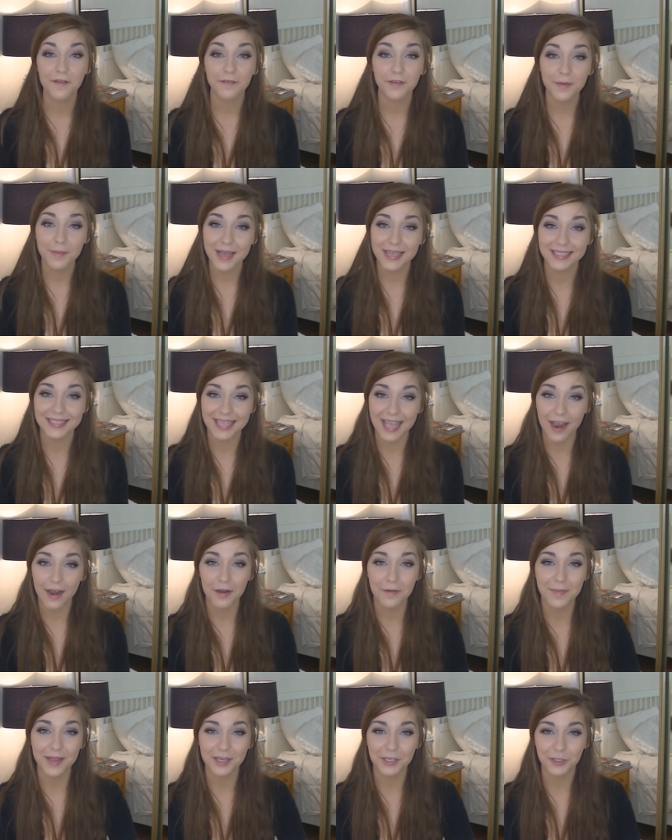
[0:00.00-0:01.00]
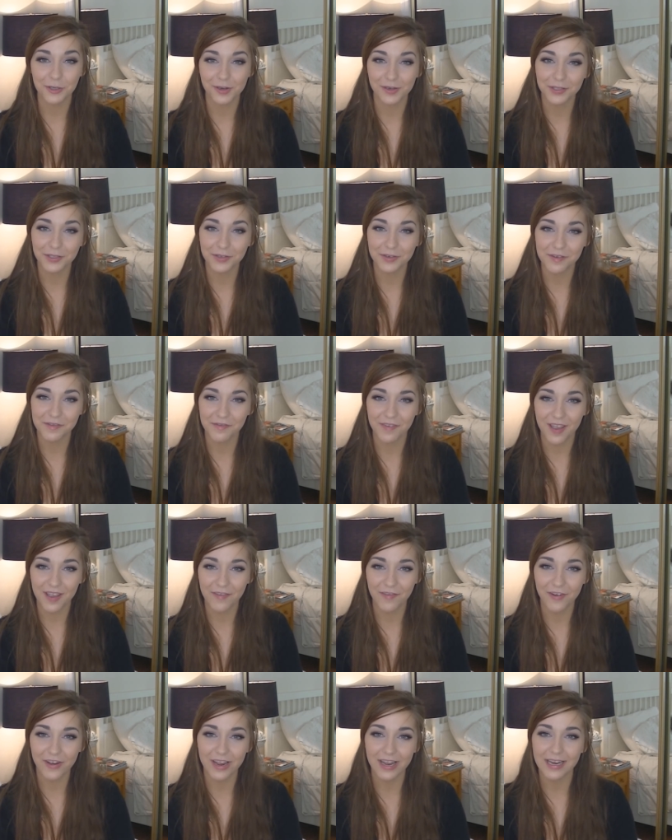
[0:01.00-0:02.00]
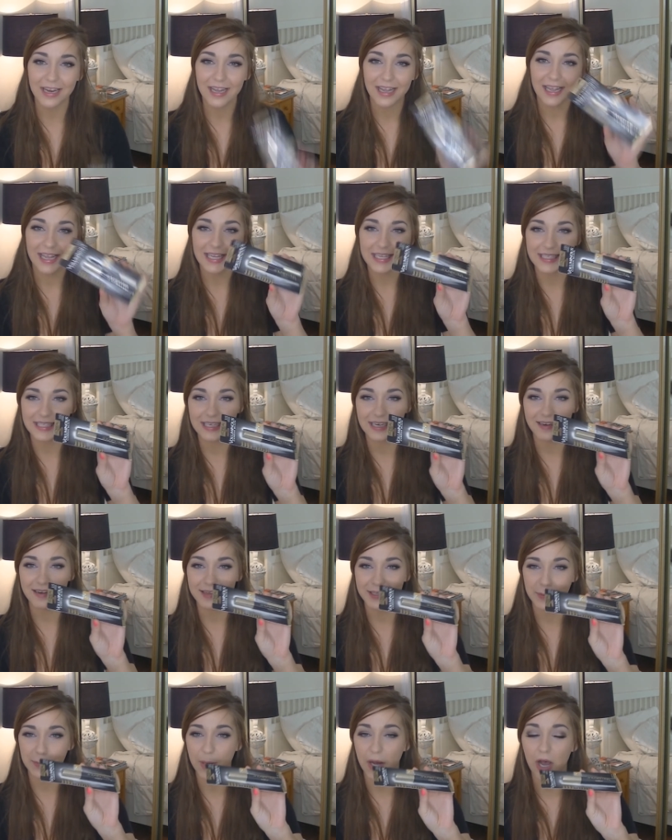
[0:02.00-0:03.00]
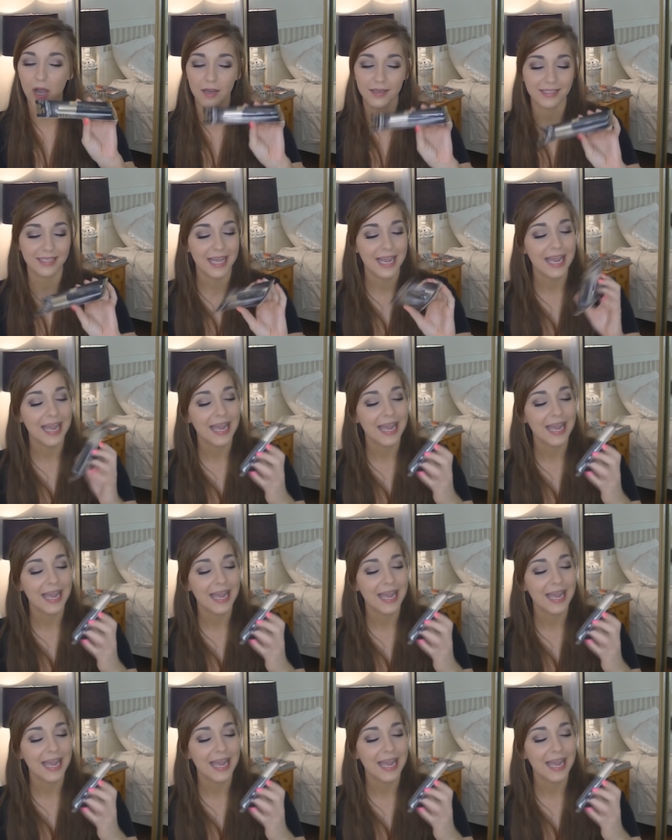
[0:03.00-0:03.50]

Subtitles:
For mascara, my drugstore favorite is still in its box.